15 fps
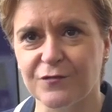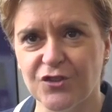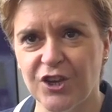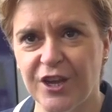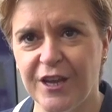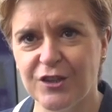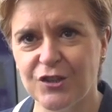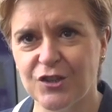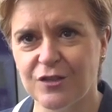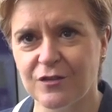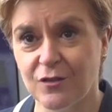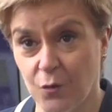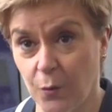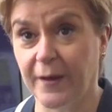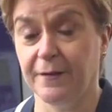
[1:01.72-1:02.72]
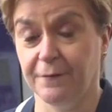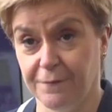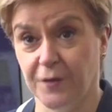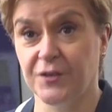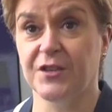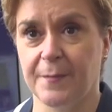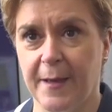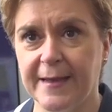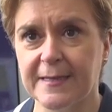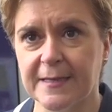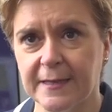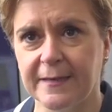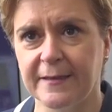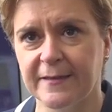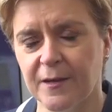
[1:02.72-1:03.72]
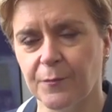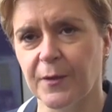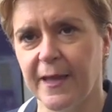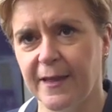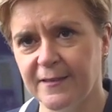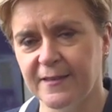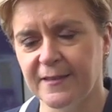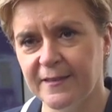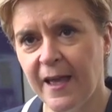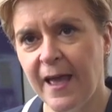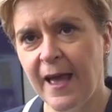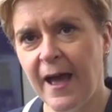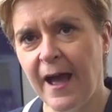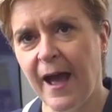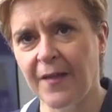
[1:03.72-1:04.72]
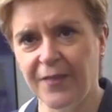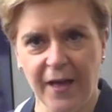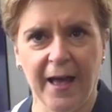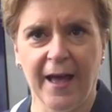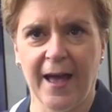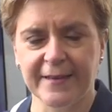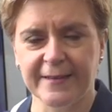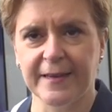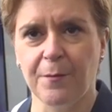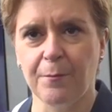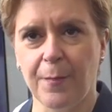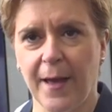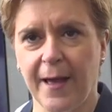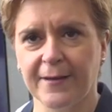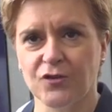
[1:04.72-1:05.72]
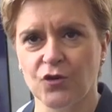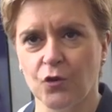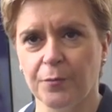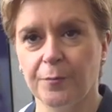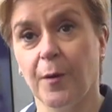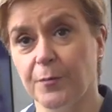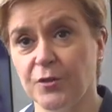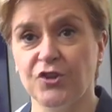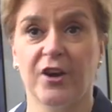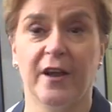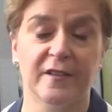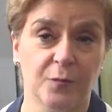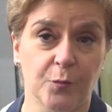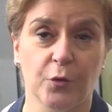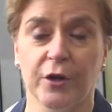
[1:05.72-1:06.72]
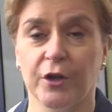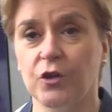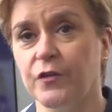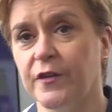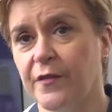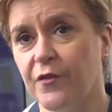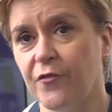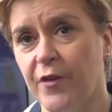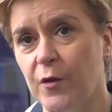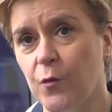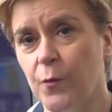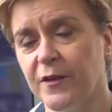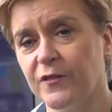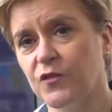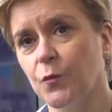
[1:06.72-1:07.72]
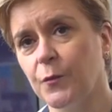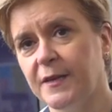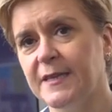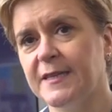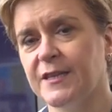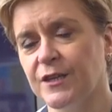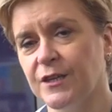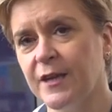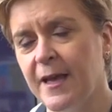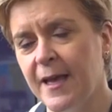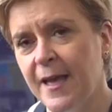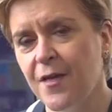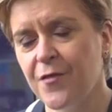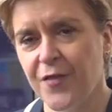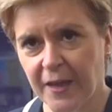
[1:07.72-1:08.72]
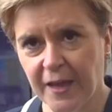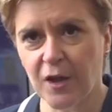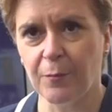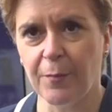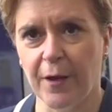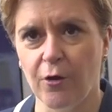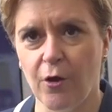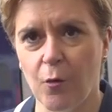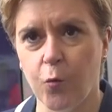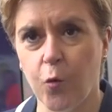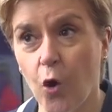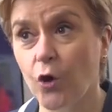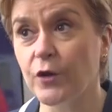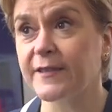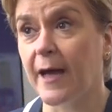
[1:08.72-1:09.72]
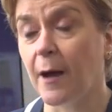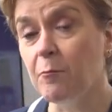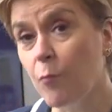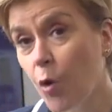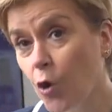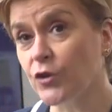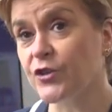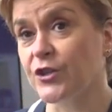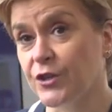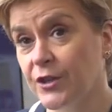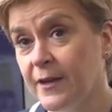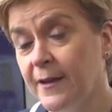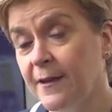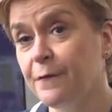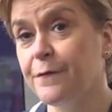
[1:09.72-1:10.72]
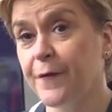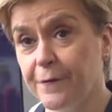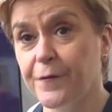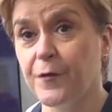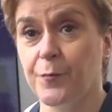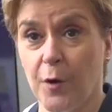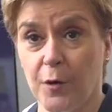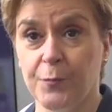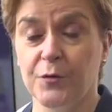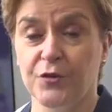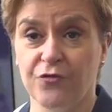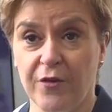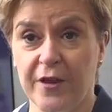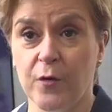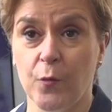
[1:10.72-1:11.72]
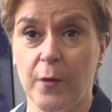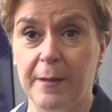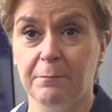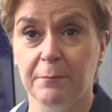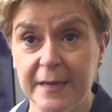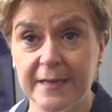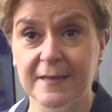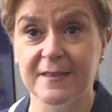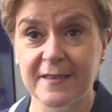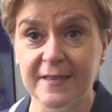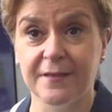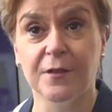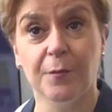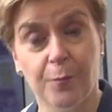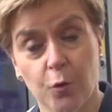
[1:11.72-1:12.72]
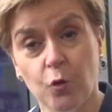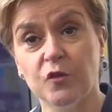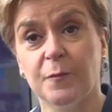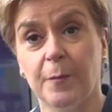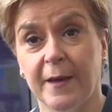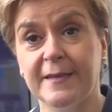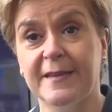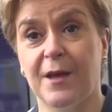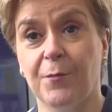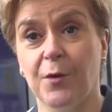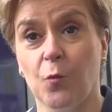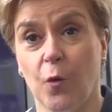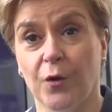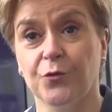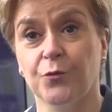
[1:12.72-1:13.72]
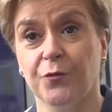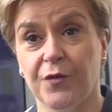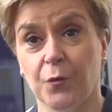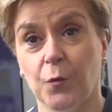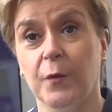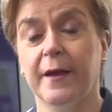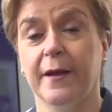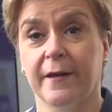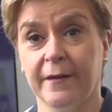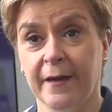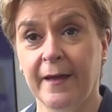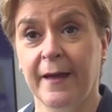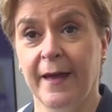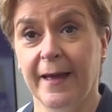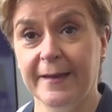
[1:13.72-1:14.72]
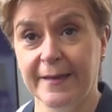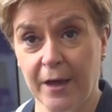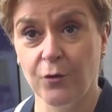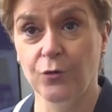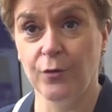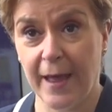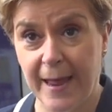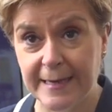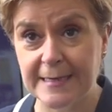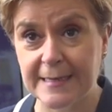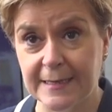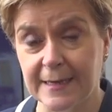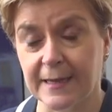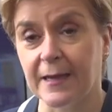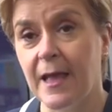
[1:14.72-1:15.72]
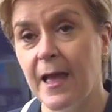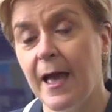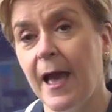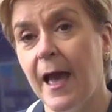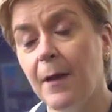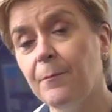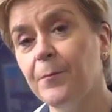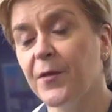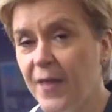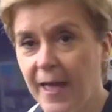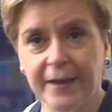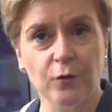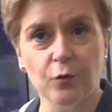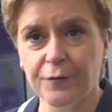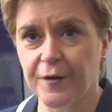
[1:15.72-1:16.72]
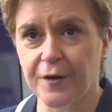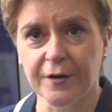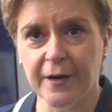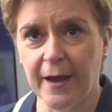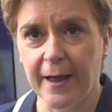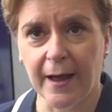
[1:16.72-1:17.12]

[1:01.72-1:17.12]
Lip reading: have changed quite fundamentally in some cases, and that has an impact on public transport, including the railways. So we need to think about what a modern fit-for-purpose railway means in the post-pandemic world that we are now entering. But then over